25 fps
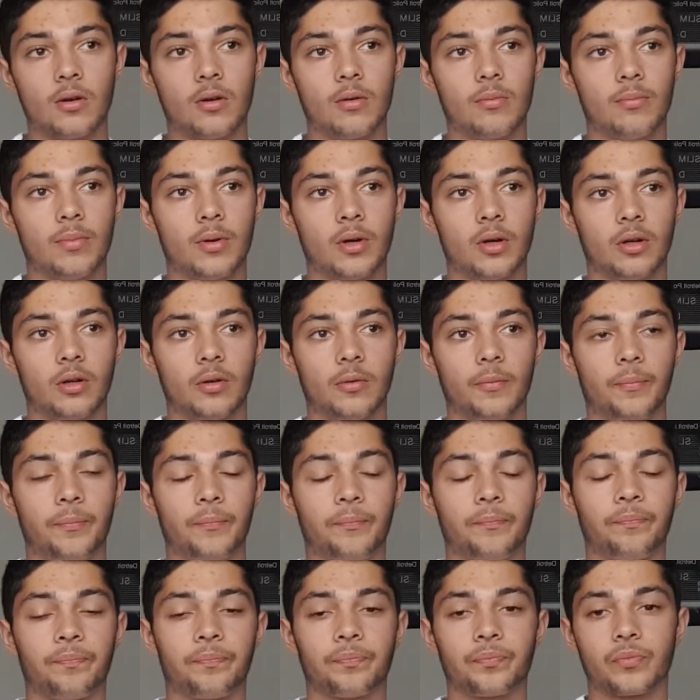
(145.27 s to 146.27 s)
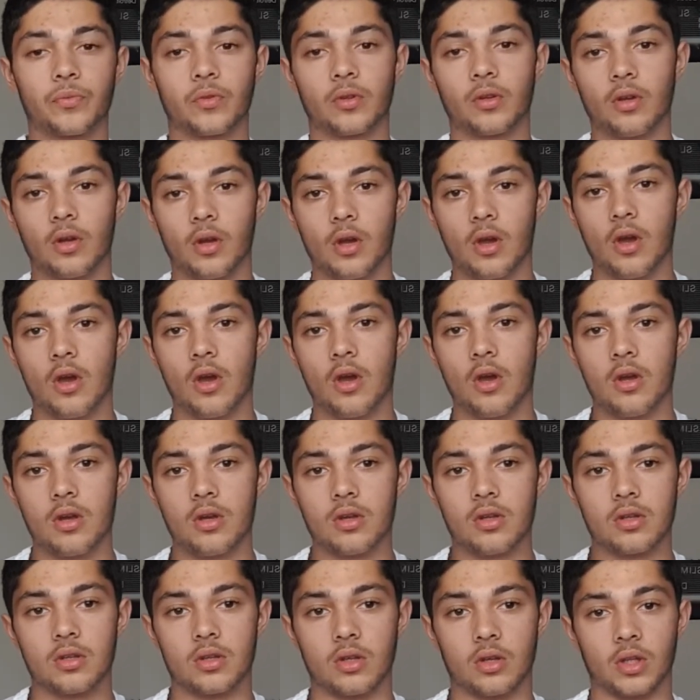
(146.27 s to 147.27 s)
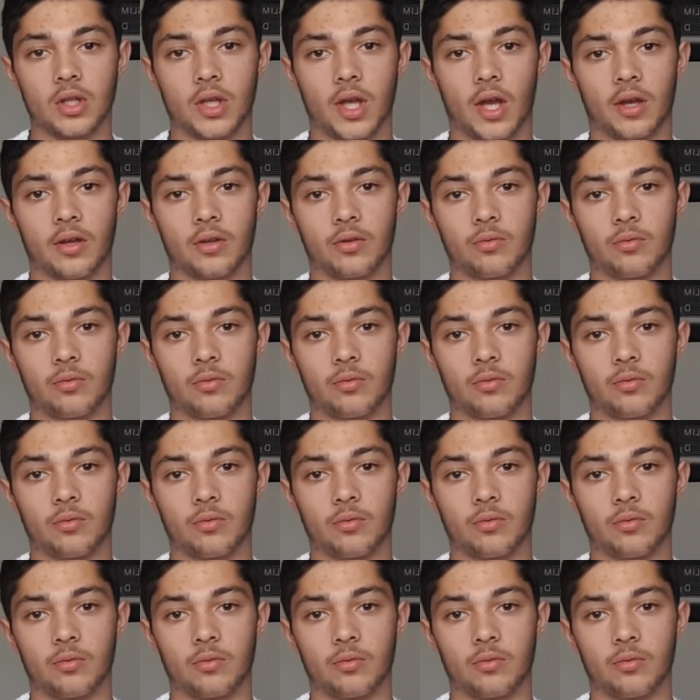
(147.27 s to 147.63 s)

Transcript: But so yeah,